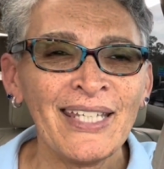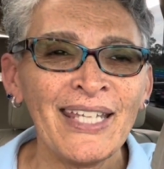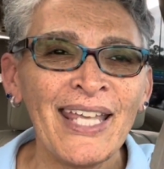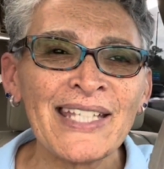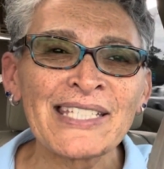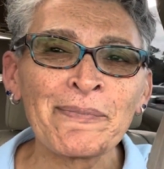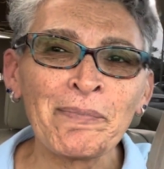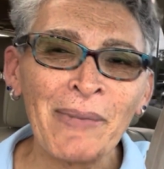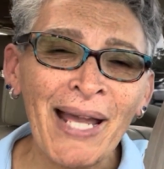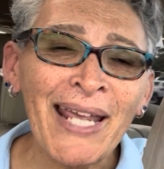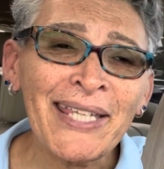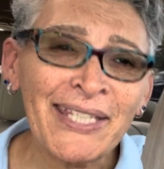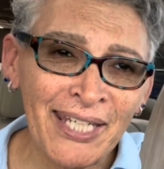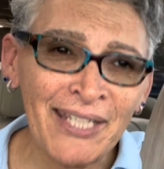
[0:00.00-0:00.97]
It's
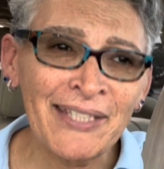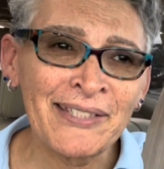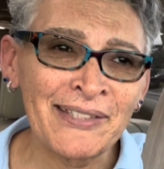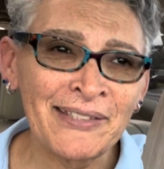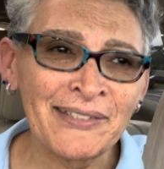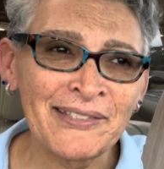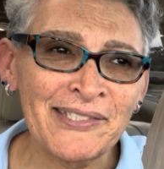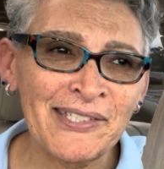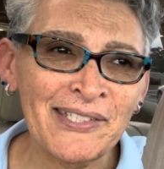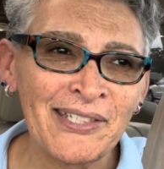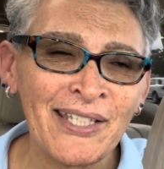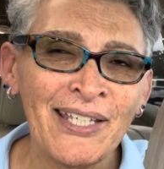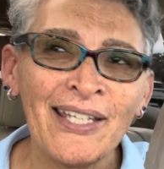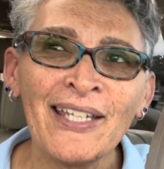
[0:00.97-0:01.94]
my kittens
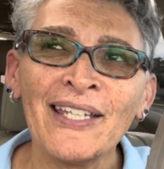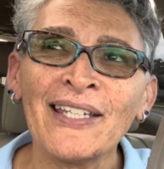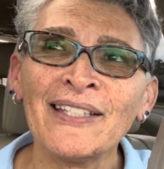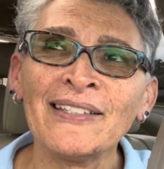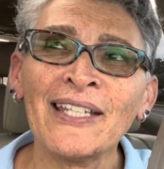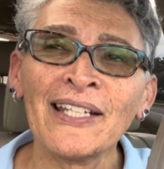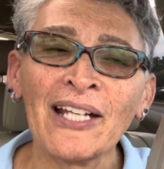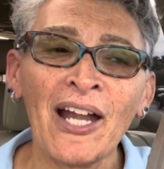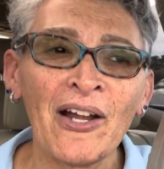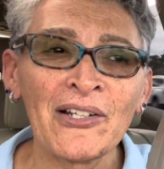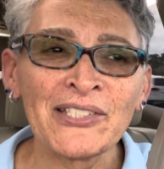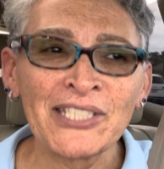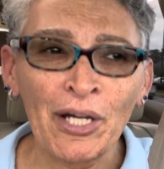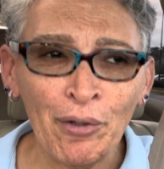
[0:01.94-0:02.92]
that are
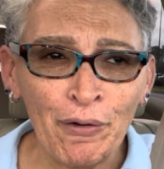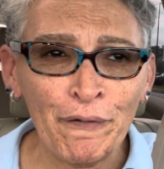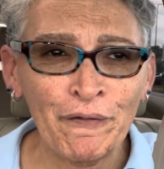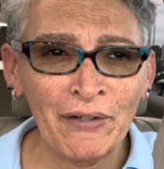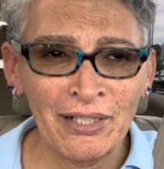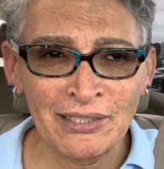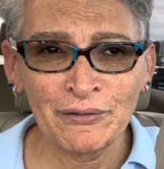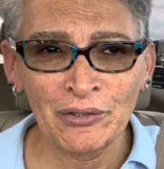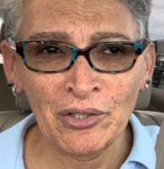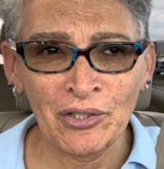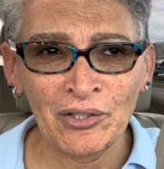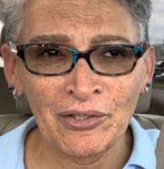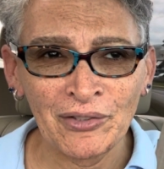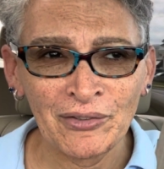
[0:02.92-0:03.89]
terrified of
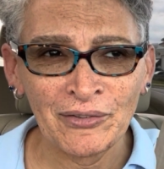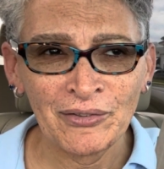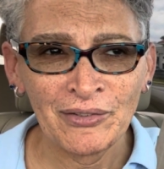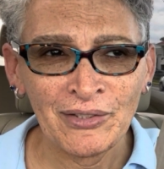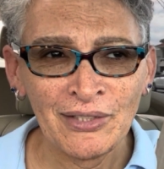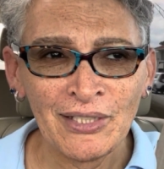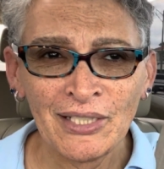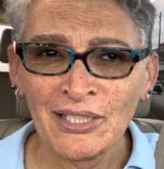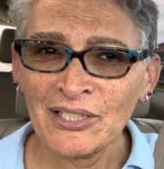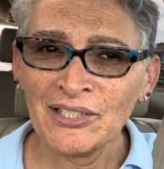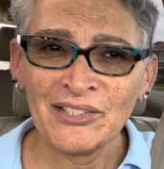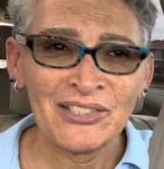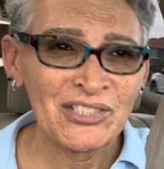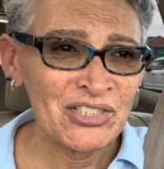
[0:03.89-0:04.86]
her.
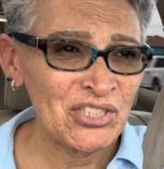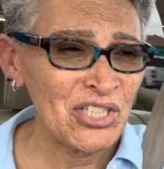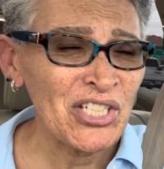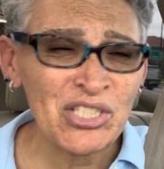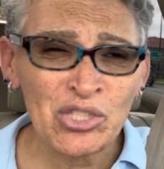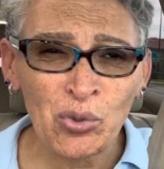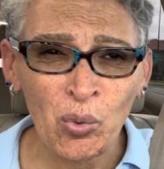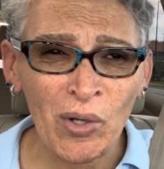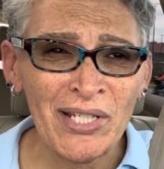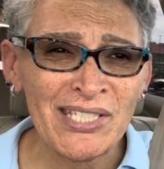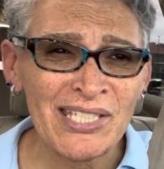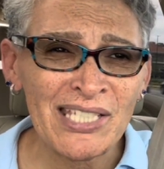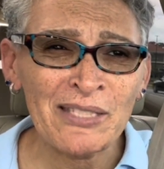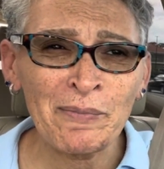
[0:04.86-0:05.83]
She's
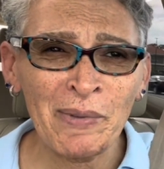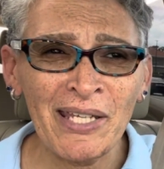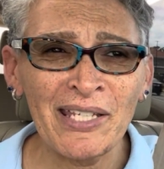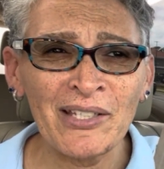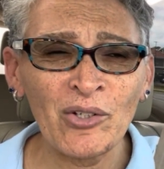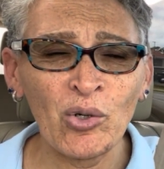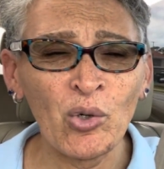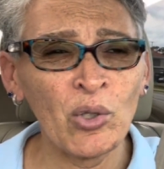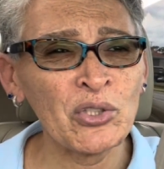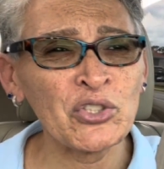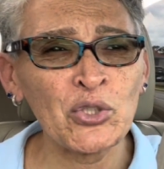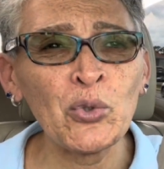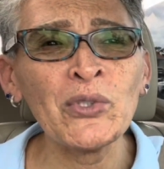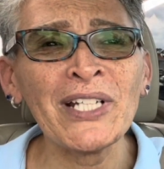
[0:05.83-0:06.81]
twice as big, or
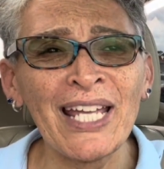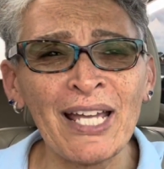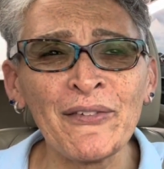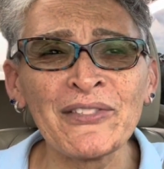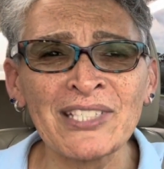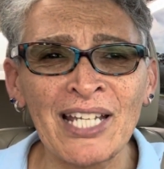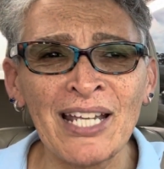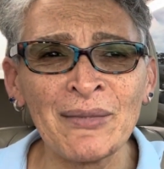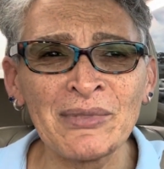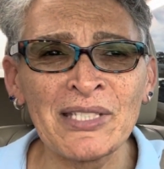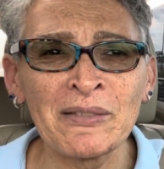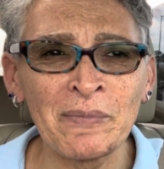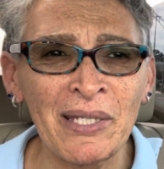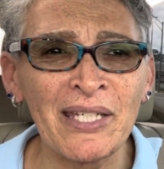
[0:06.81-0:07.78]
2.5 times as
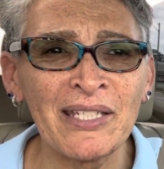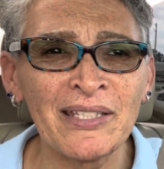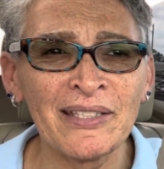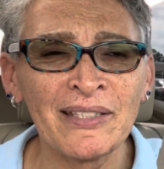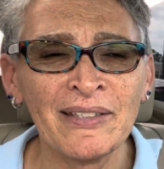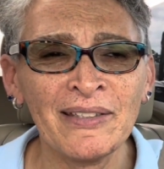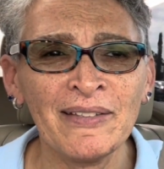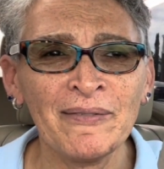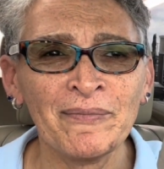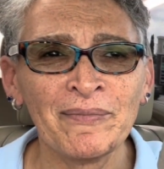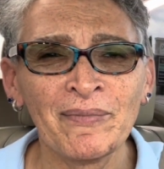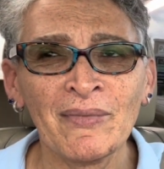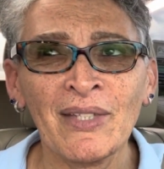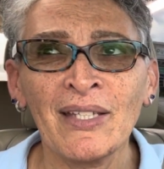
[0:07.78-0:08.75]
big
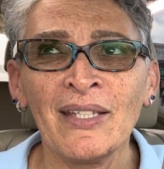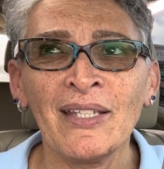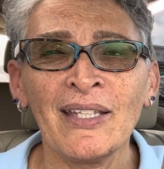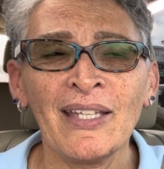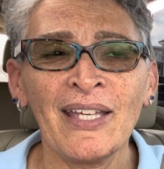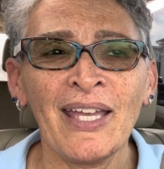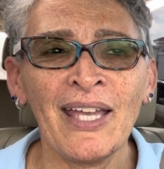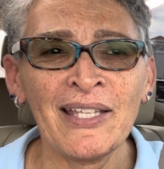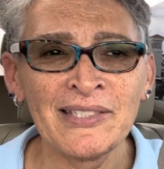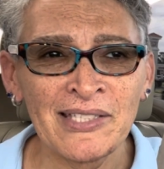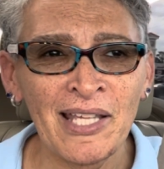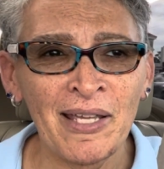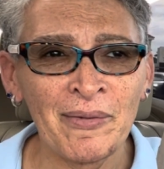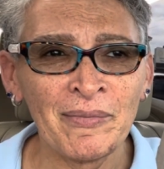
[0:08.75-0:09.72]
as
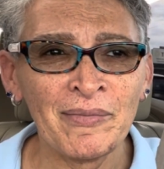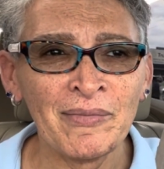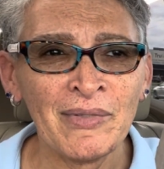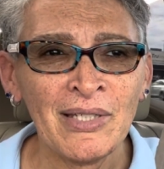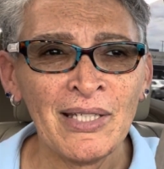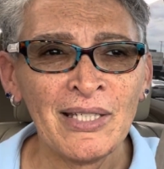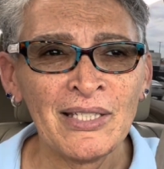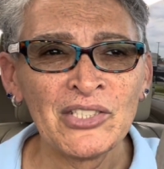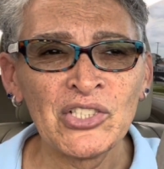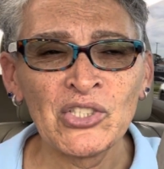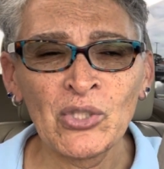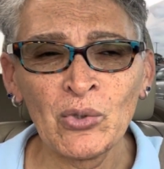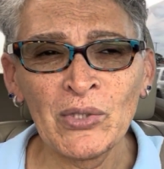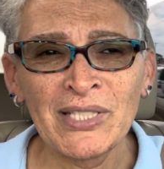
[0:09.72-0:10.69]
them. She's
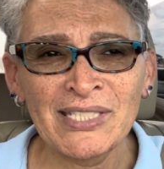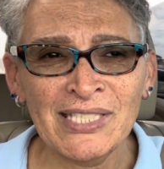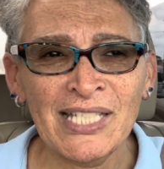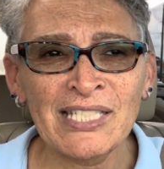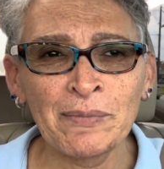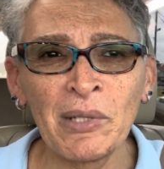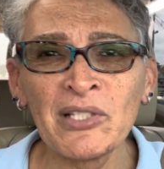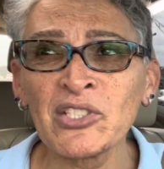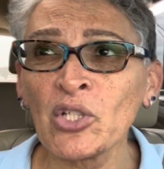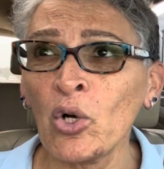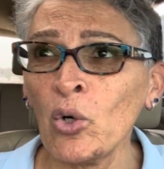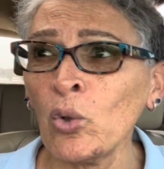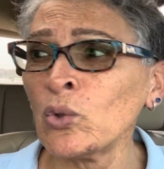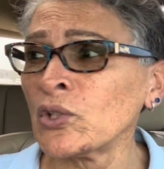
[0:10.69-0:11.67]
only 6 months
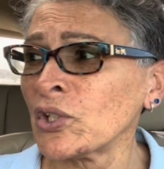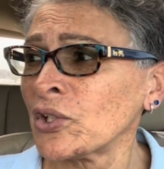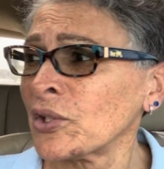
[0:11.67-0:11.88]
older.